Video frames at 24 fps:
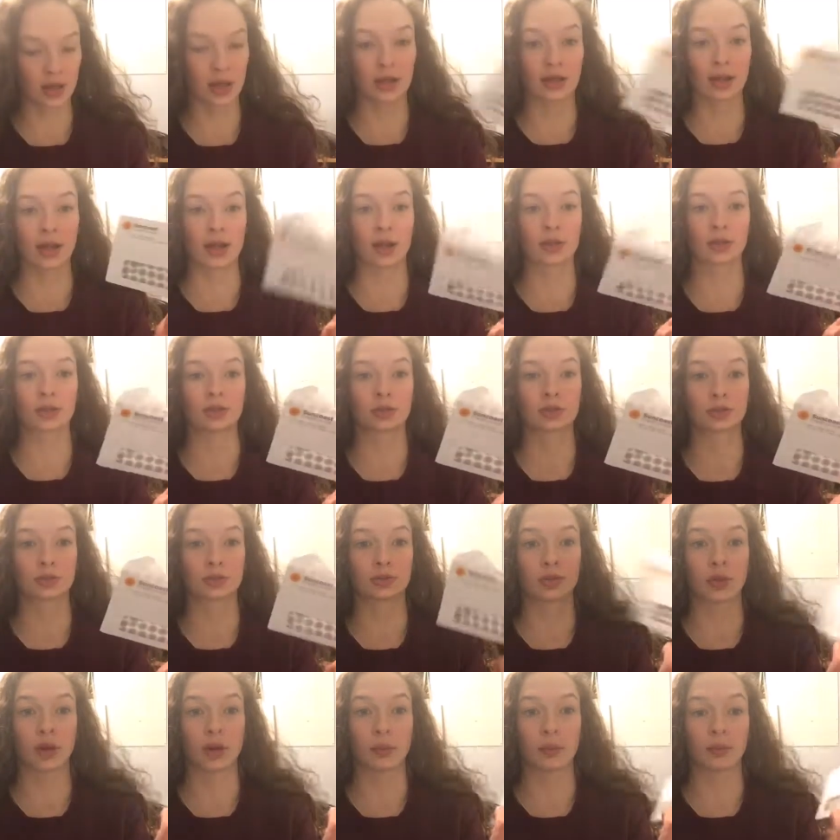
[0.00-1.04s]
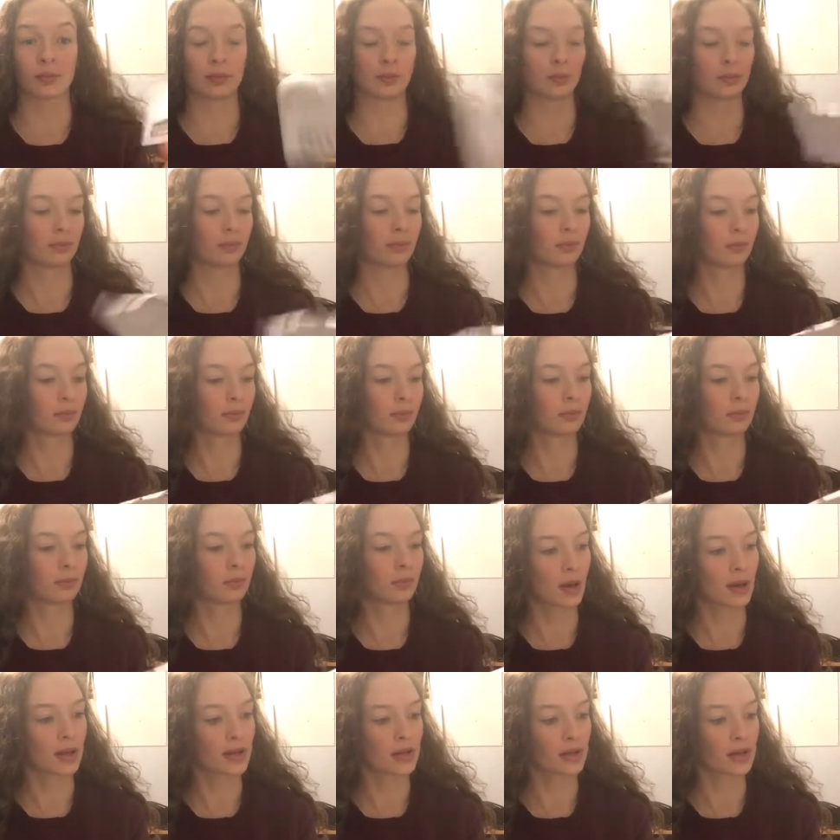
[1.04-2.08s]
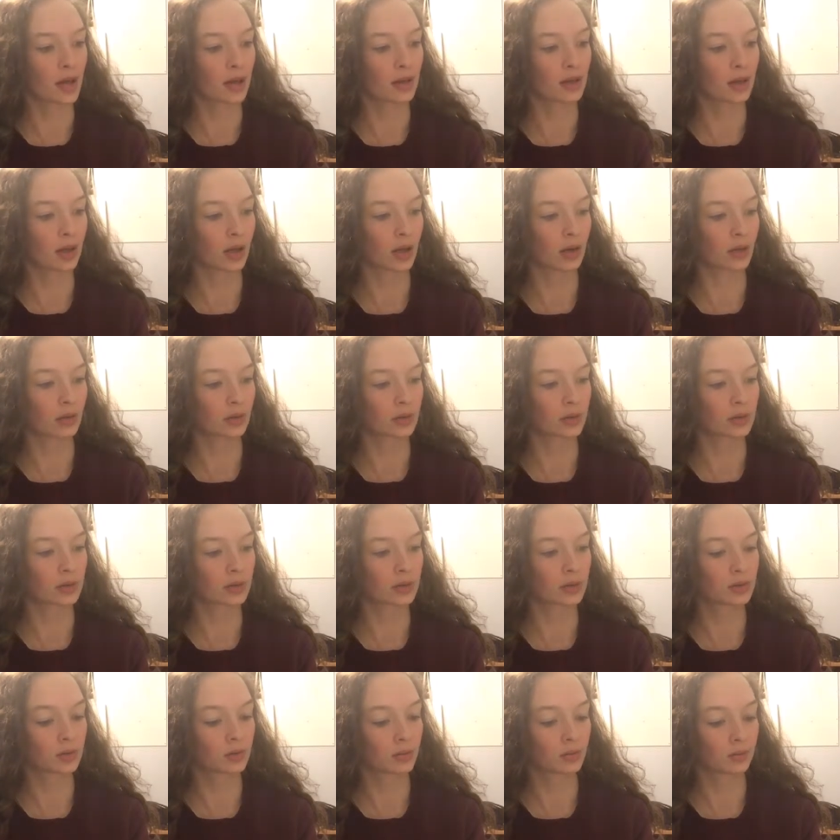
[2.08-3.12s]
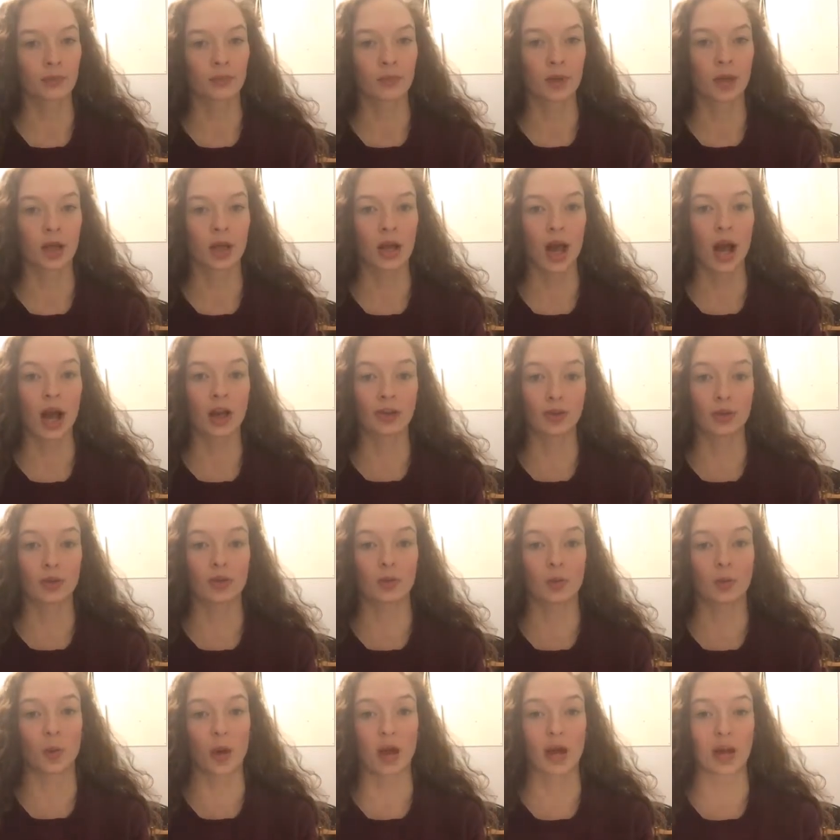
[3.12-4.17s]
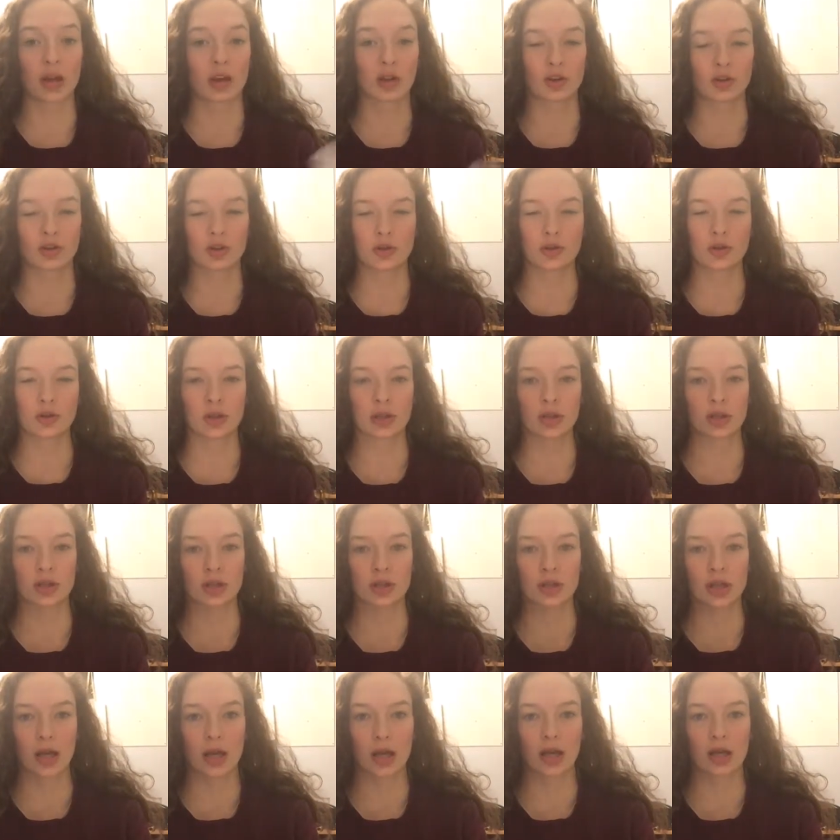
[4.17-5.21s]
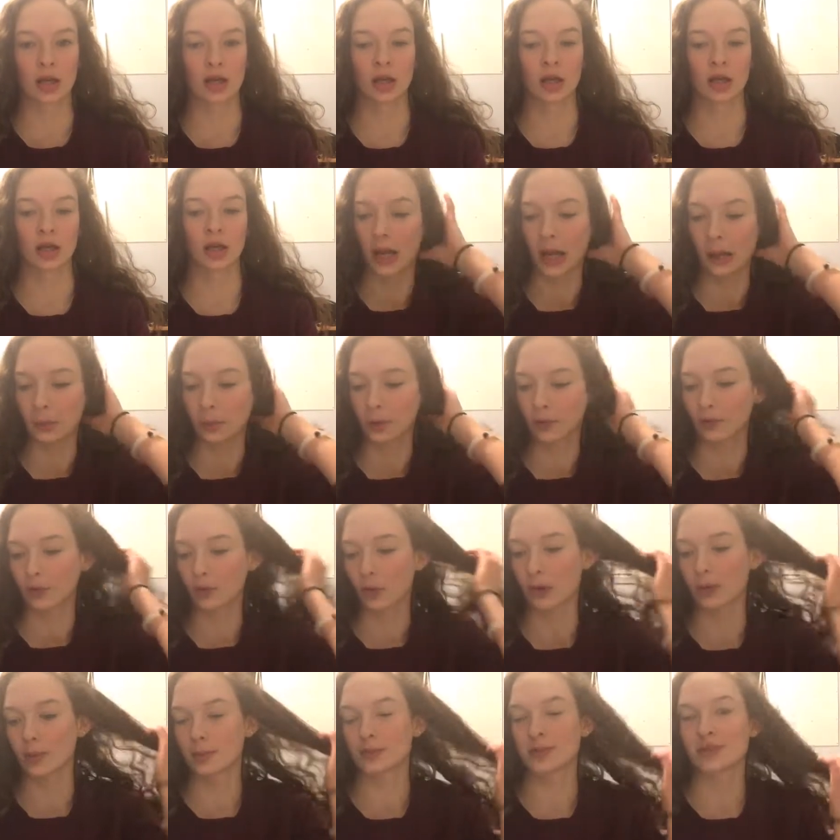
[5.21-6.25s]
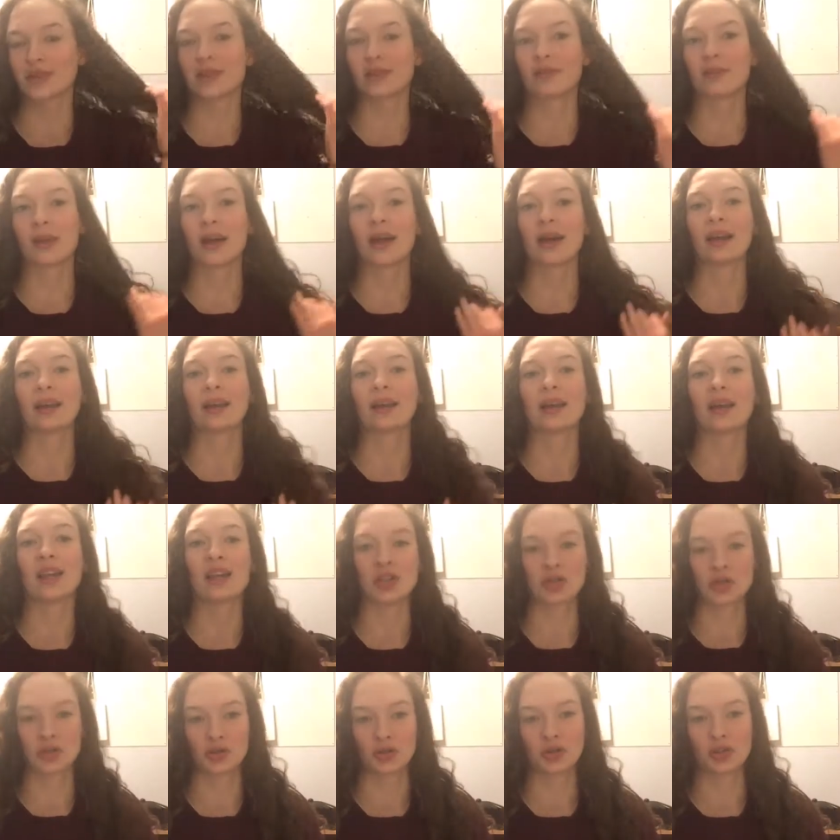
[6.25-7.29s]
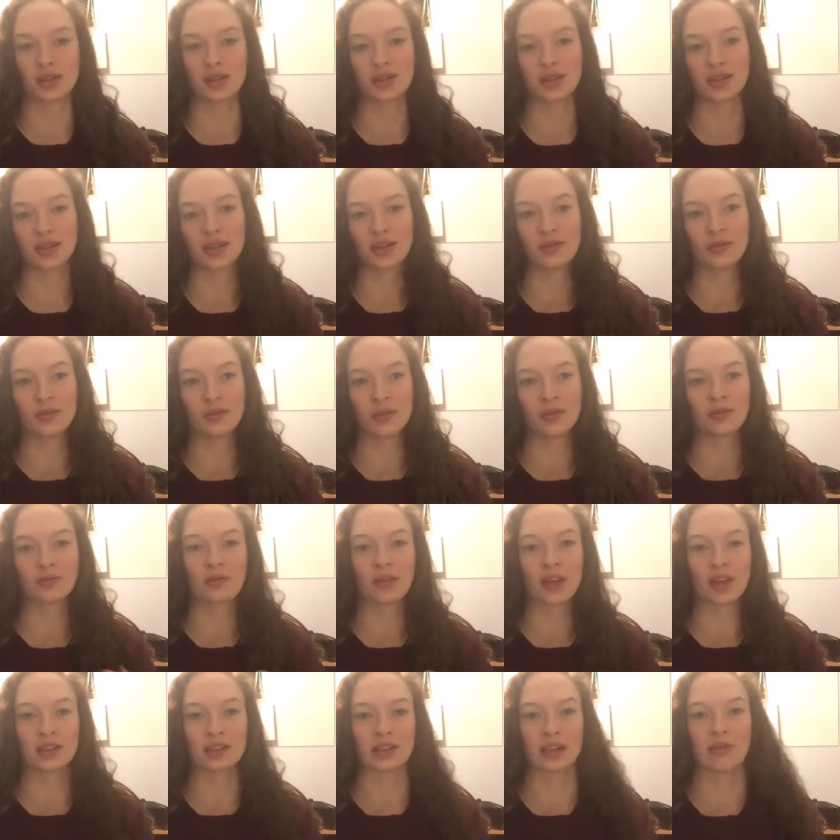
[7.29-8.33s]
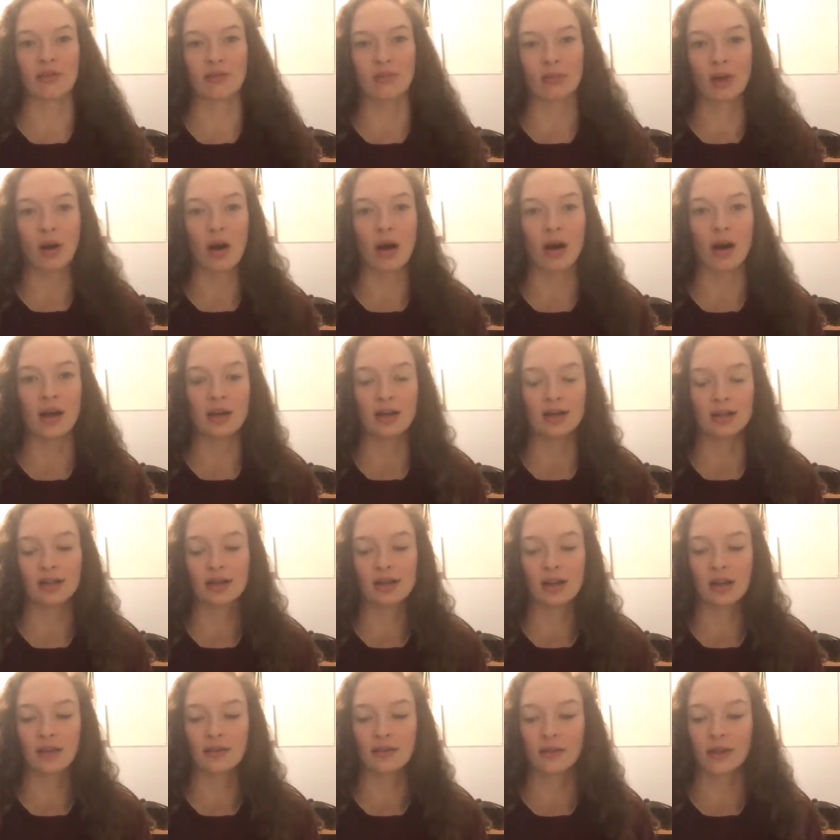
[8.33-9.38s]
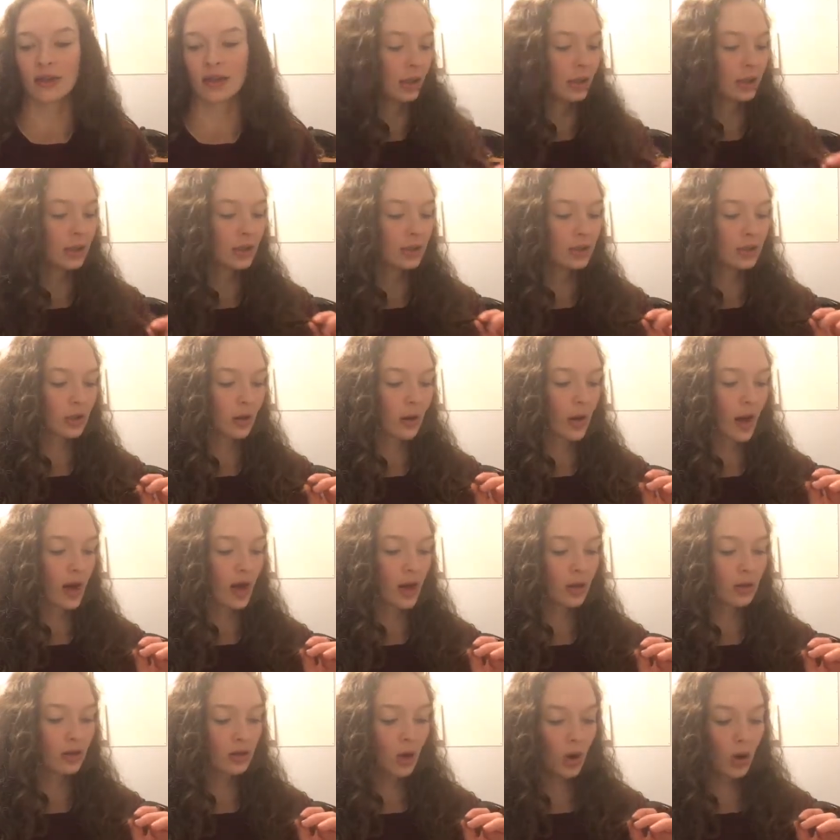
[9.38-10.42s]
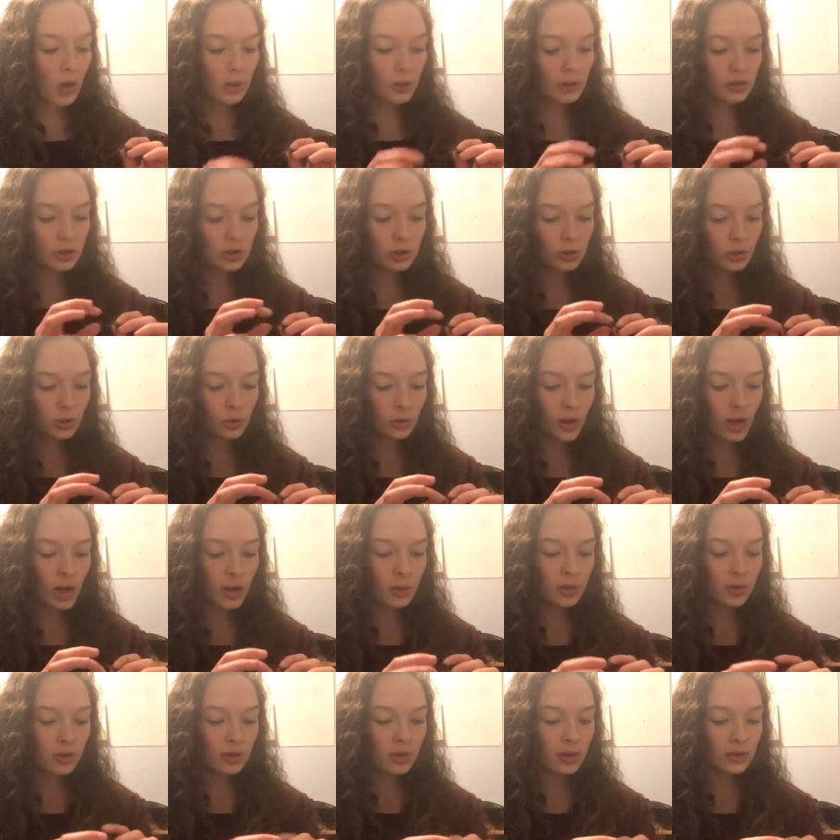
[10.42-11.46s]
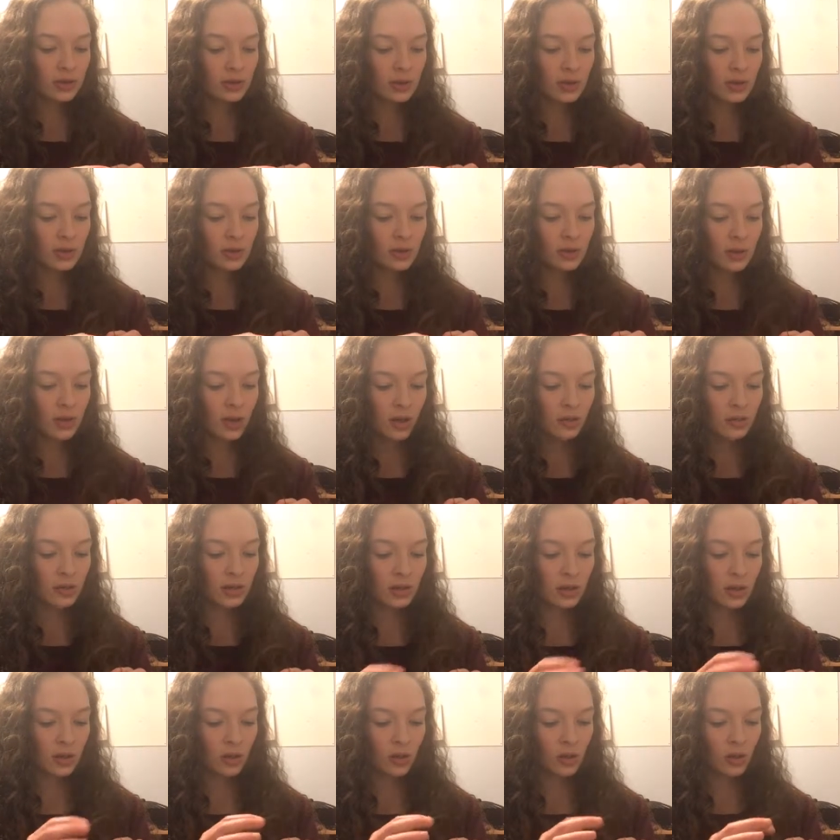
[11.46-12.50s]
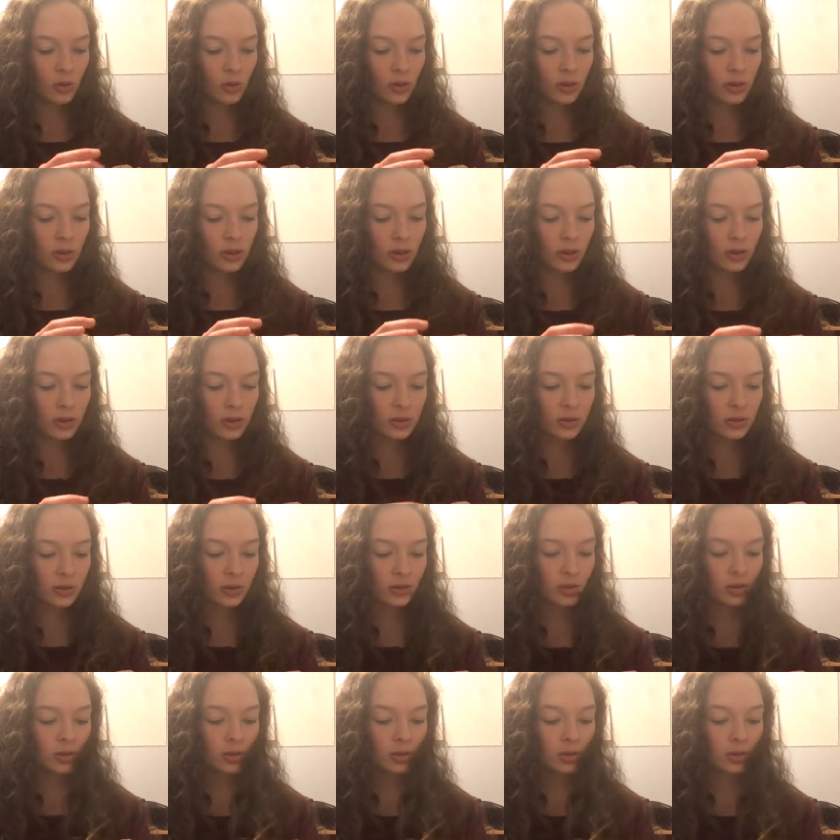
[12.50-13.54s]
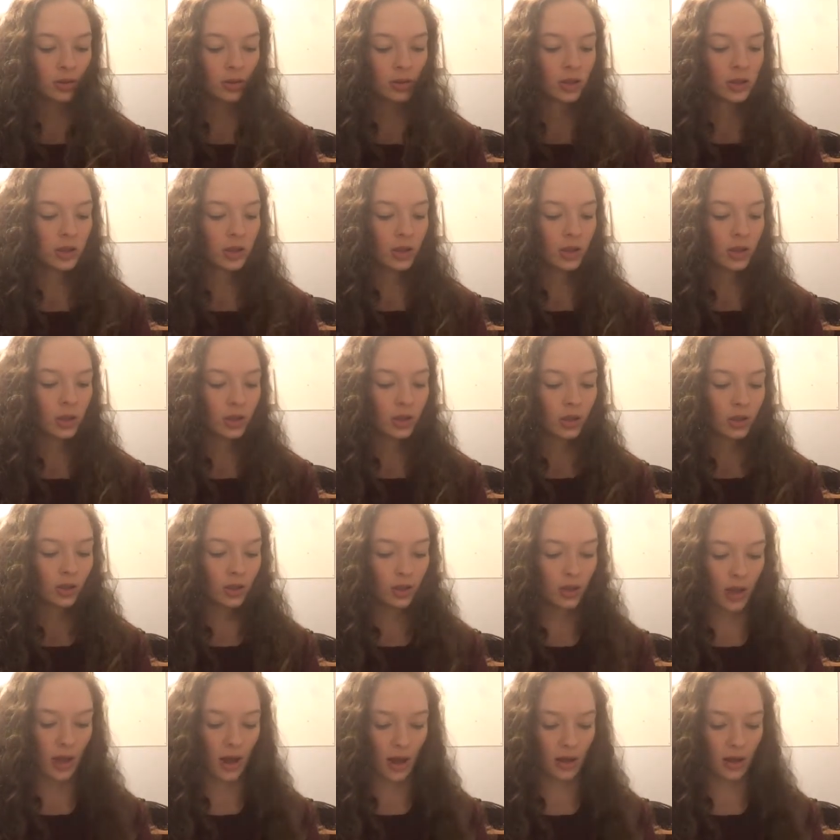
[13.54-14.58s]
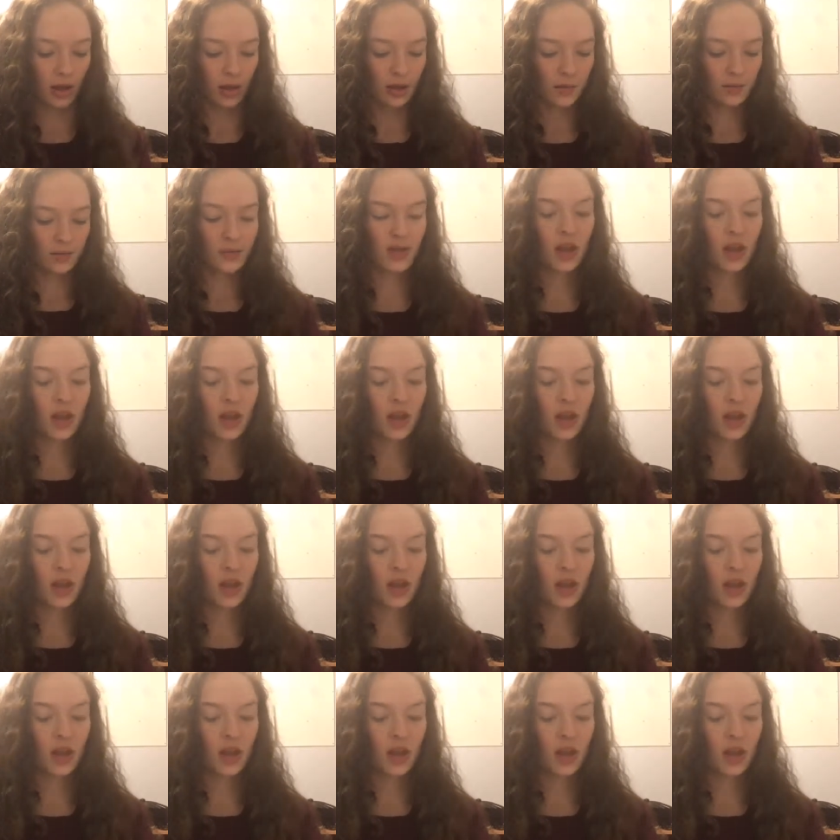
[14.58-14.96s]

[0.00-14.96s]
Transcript: get letters from my Suncoast, I throw them away because they're usually just like paper forms of my history of what things I bought and stuff. So I almost threw it away, but then I was like, you know, what? I'm just gonna open it look at it,